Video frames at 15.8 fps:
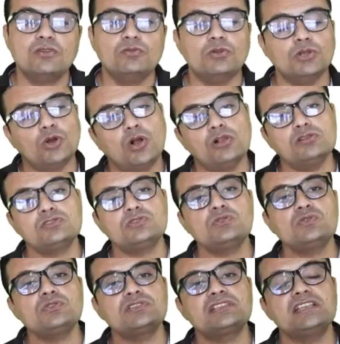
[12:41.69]
We'll
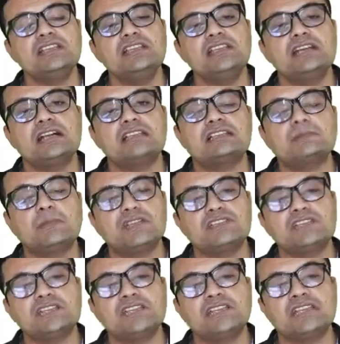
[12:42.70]
also see a
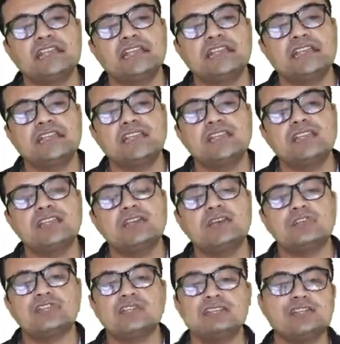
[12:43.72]
special category
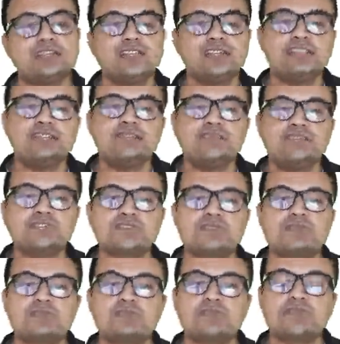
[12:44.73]
of the series which
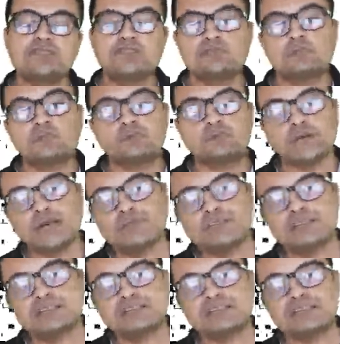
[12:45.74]
is known as
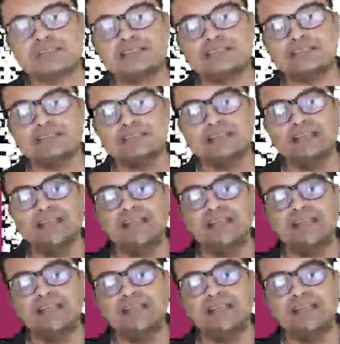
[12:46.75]
power series,